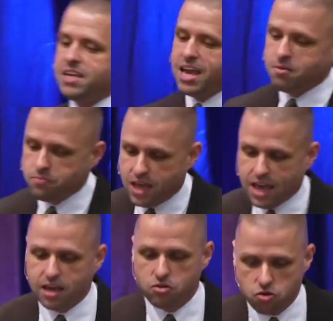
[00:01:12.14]
game
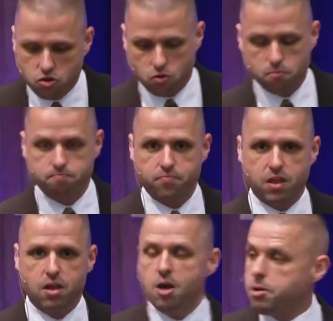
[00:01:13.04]
day too.
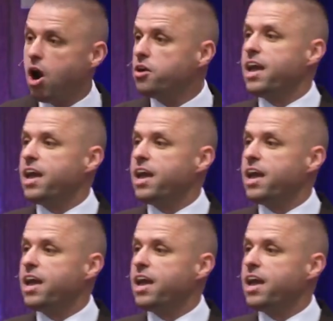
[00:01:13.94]
But our